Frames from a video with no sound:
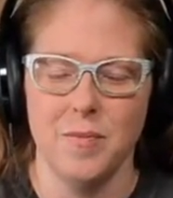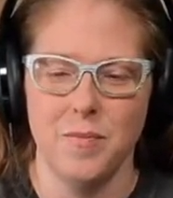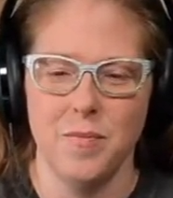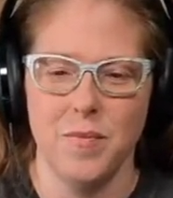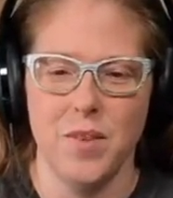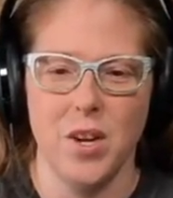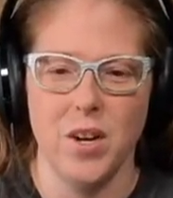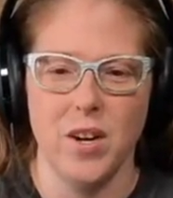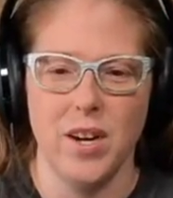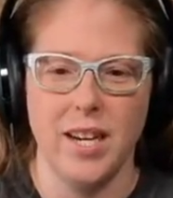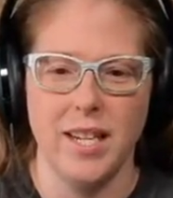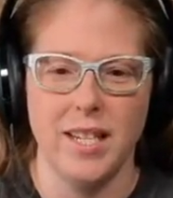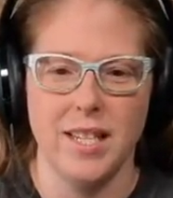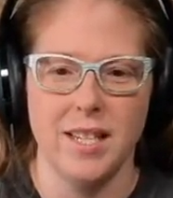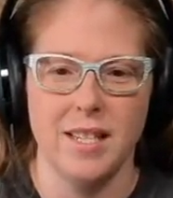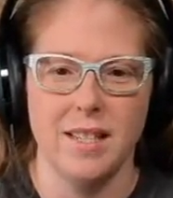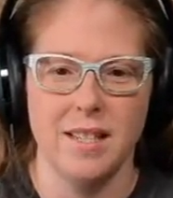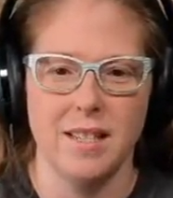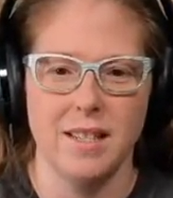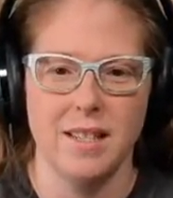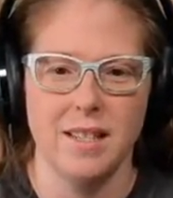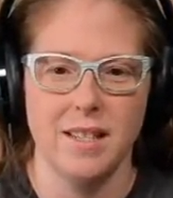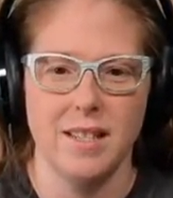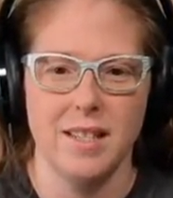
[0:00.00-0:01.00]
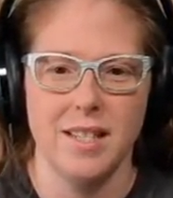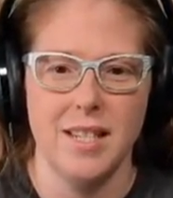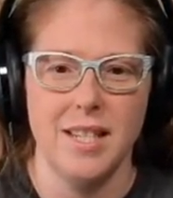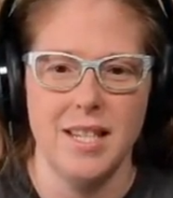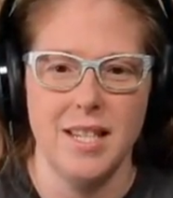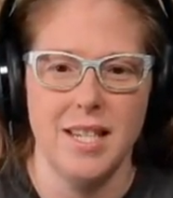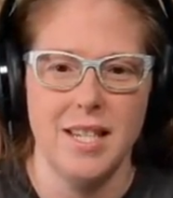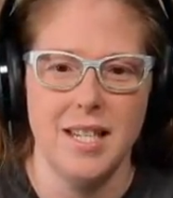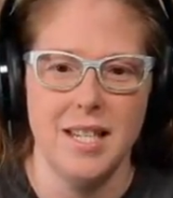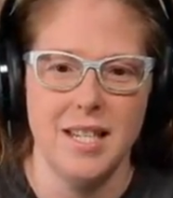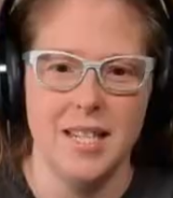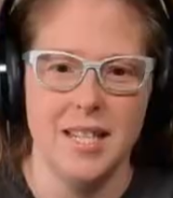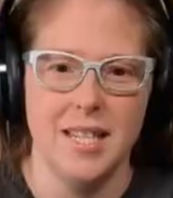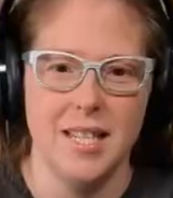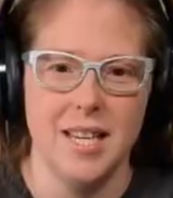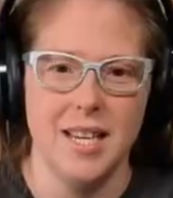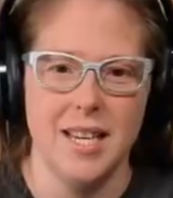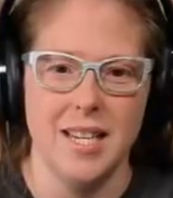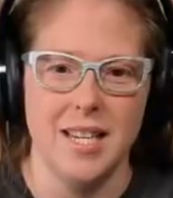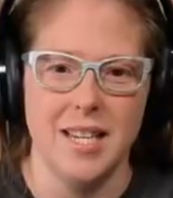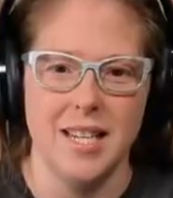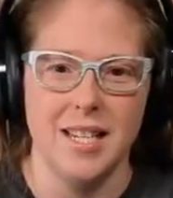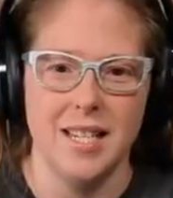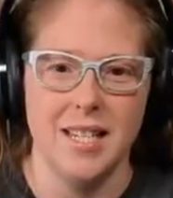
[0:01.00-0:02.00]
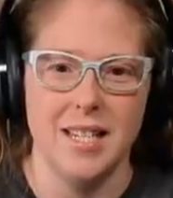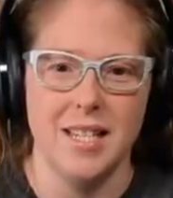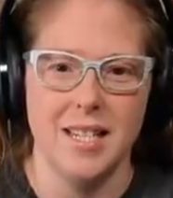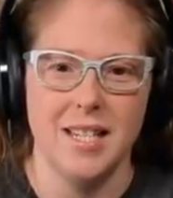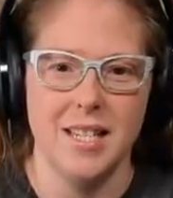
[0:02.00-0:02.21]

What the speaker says: All right. Then